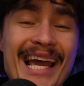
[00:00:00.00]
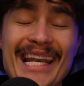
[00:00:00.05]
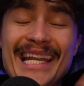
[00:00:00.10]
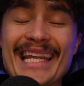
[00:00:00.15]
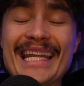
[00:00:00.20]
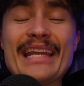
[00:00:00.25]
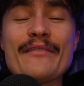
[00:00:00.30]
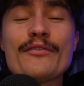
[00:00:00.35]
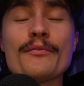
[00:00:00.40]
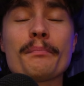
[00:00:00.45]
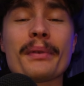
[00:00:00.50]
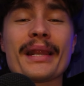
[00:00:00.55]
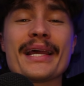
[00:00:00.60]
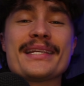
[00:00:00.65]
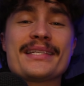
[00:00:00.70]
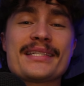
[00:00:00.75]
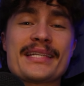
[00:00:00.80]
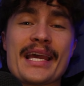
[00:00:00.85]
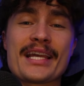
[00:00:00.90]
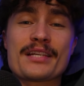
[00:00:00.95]
and even
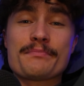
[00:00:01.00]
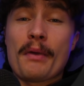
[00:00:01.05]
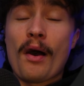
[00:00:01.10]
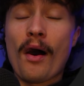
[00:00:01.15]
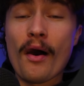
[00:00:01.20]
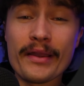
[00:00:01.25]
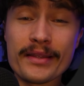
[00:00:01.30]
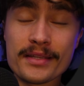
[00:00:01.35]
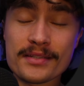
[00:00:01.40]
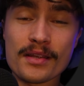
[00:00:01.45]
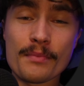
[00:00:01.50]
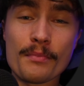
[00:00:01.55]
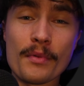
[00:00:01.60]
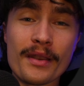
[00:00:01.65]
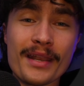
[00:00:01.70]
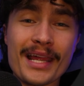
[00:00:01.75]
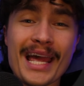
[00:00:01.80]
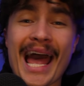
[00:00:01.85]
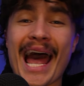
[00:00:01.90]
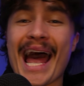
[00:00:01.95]
place text behind
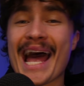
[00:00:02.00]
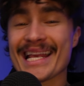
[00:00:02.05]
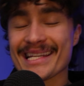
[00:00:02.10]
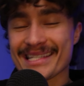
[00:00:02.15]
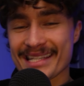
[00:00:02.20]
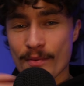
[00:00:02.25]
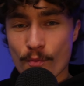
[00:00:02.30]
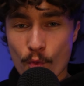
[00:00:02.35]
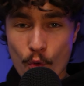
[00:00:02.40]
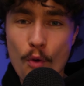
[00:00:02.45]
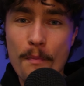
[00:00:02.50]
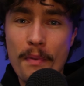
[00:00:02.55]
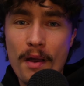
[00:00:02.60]
someone as they walk